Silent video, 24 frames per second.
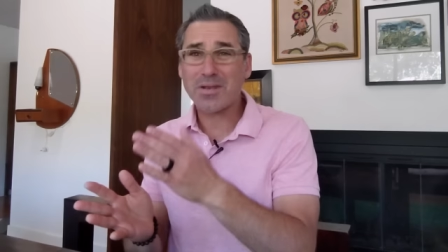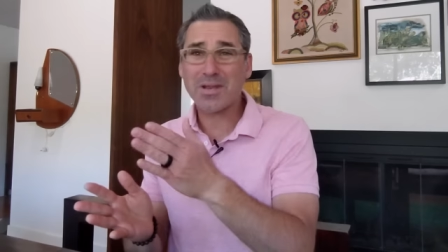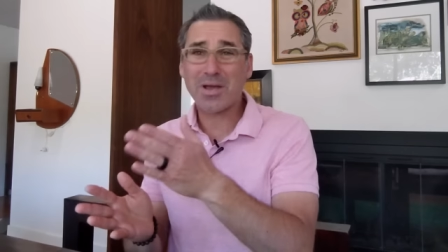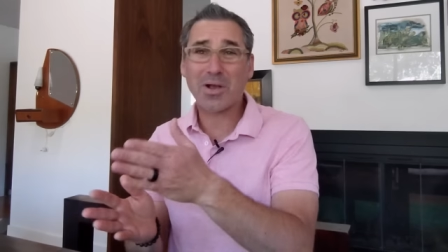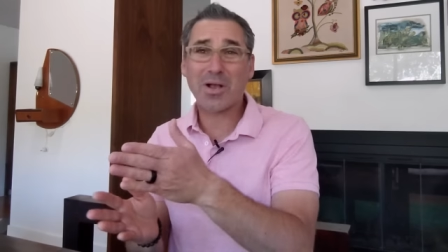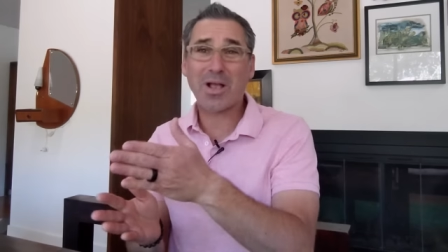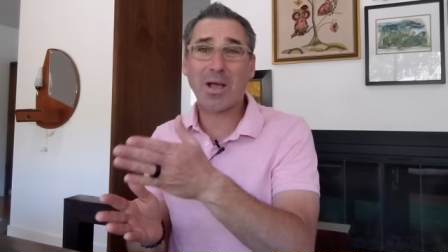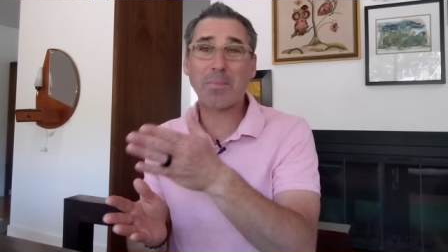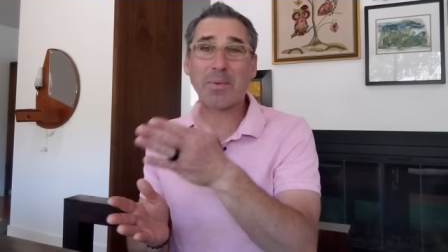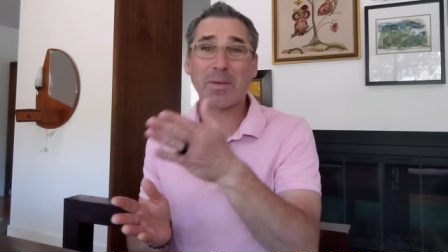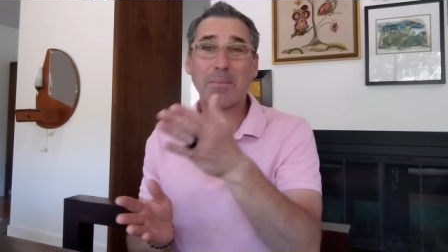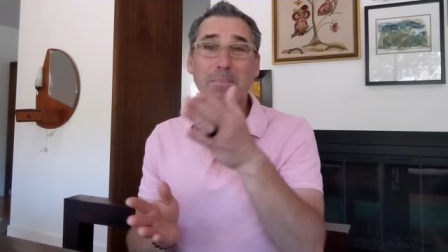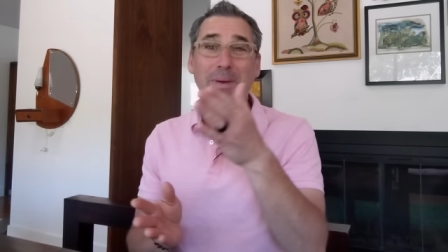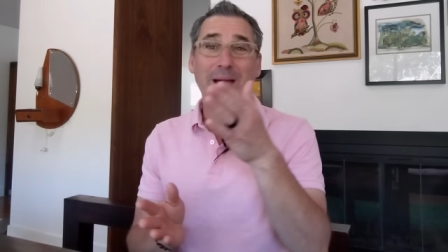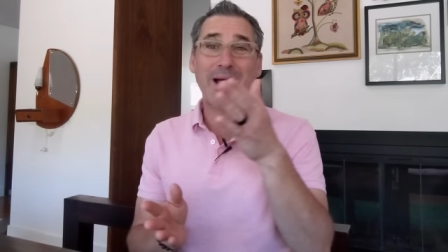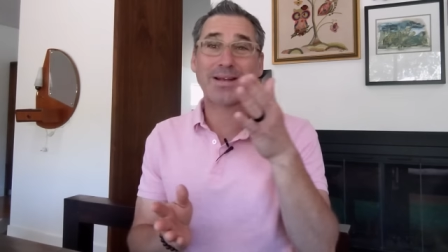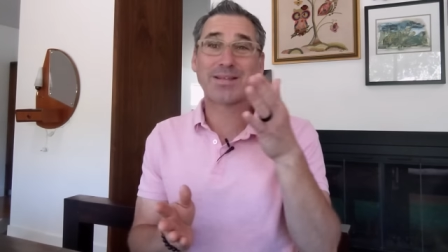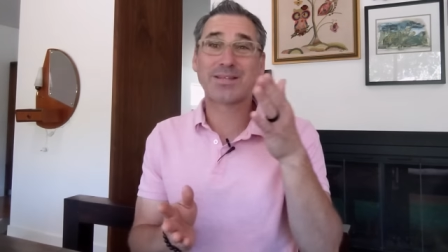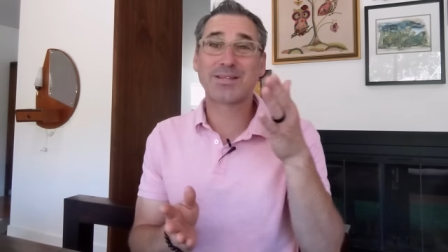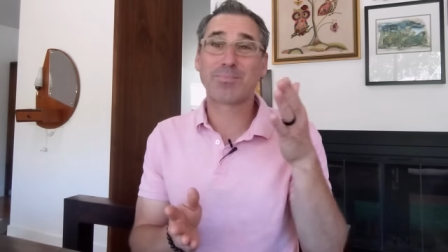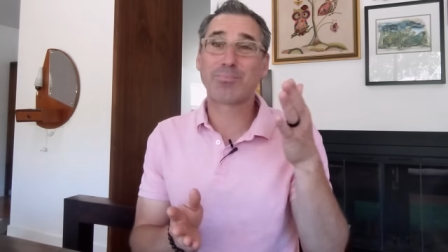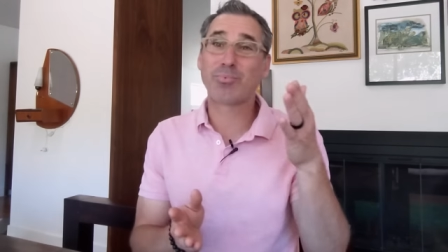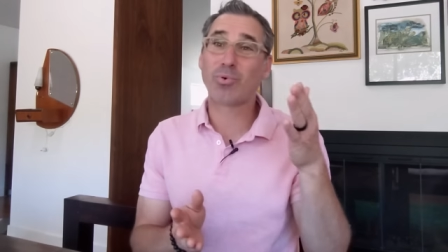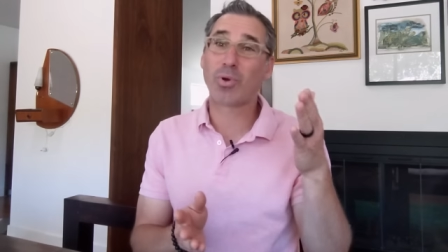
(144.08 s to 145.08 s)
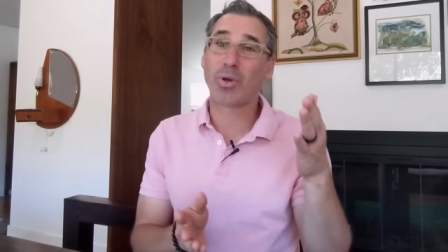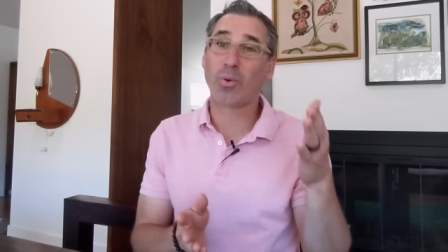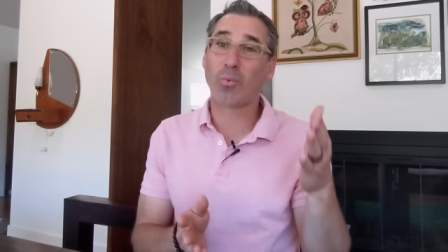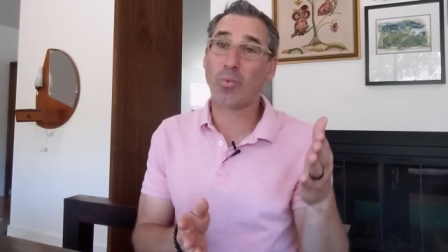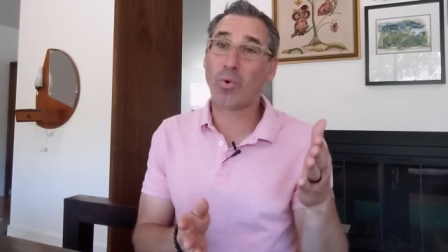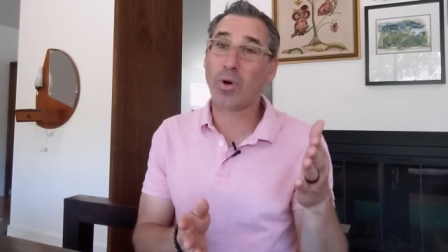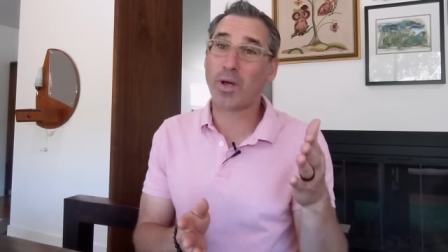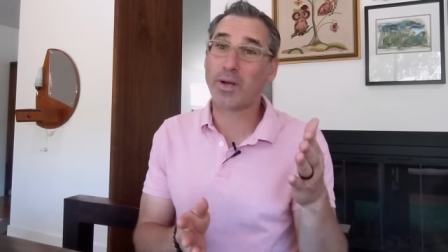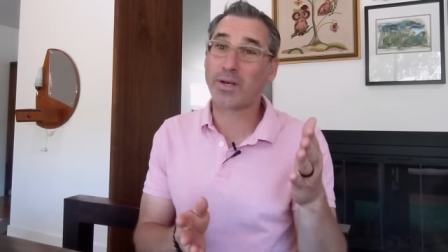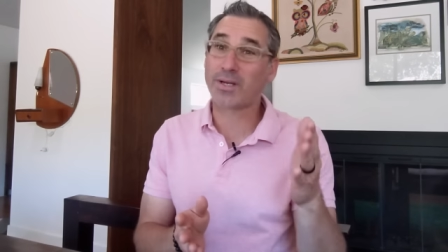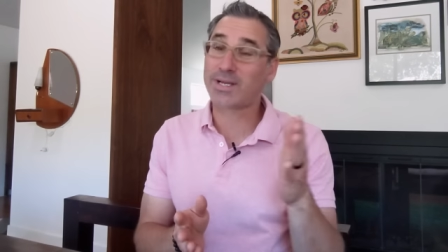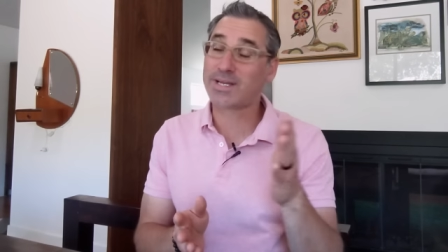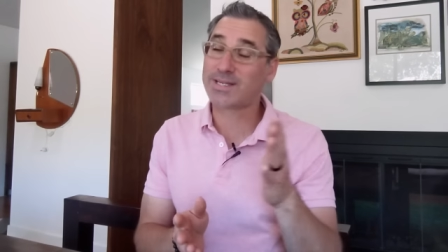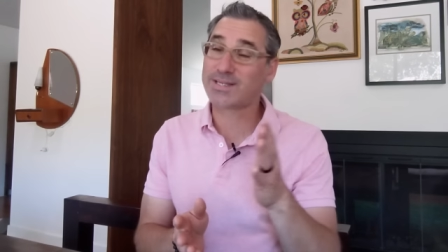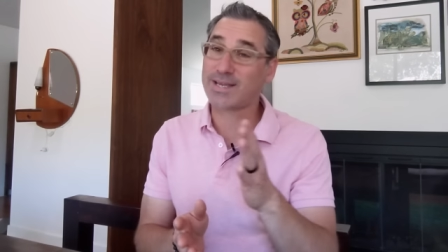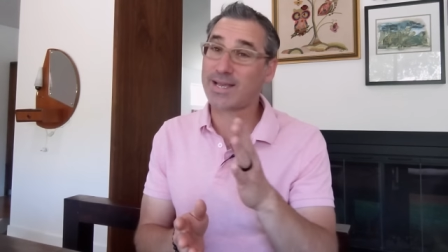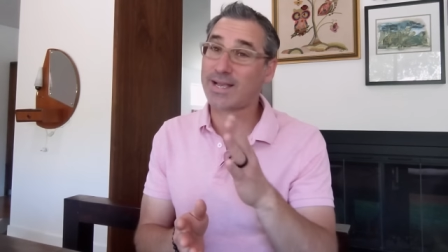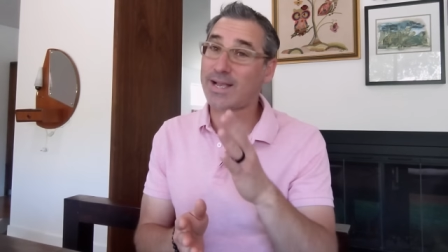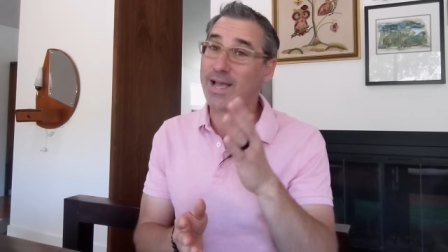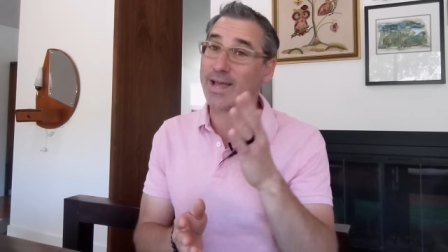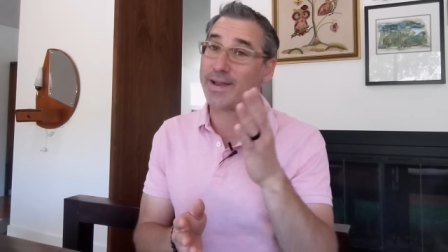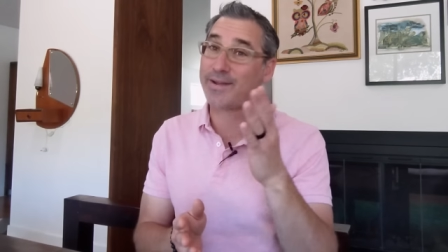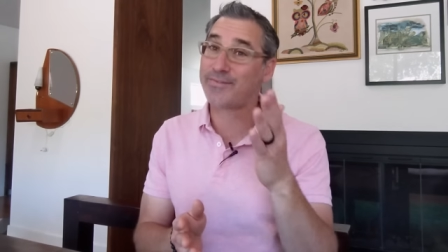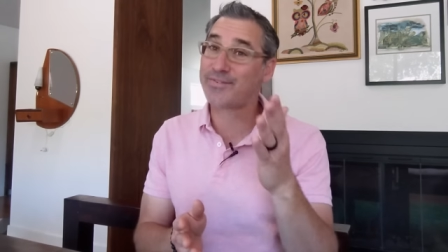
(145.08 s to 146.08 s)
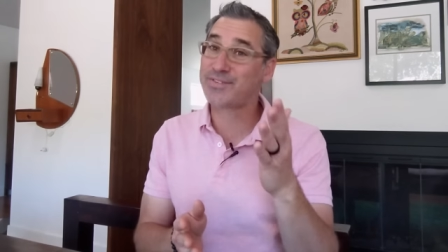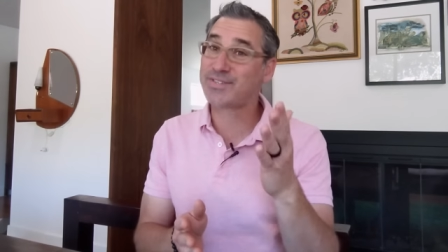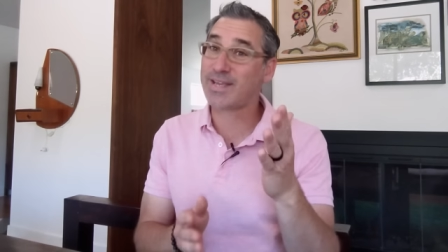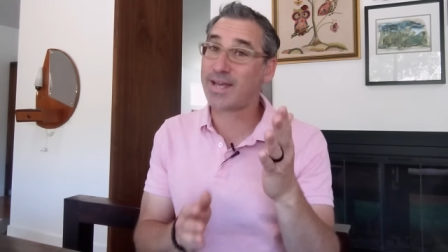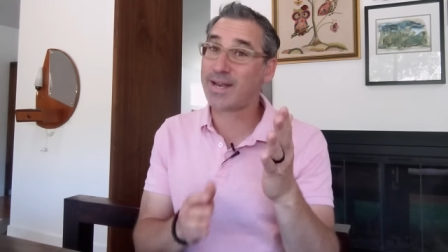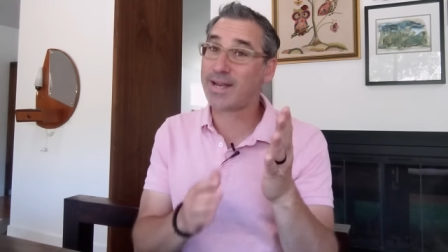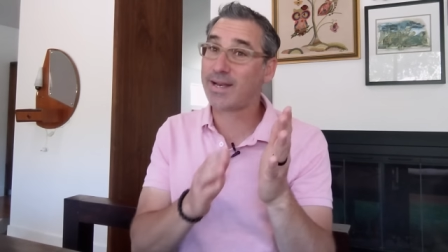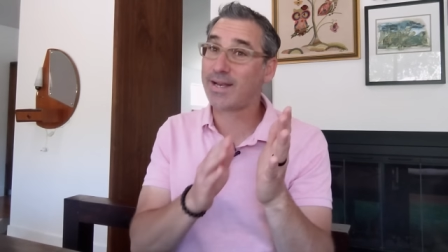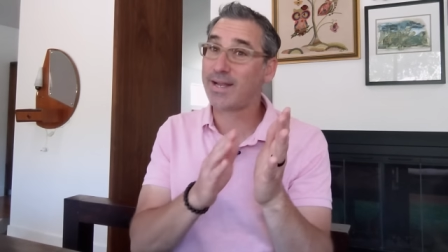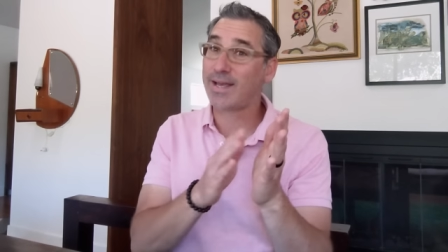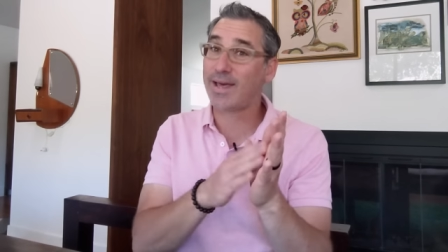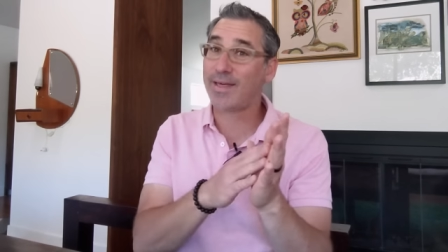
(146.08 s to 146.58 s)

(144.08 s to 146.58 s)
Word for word: Now, coming back to point one, because I kind of said it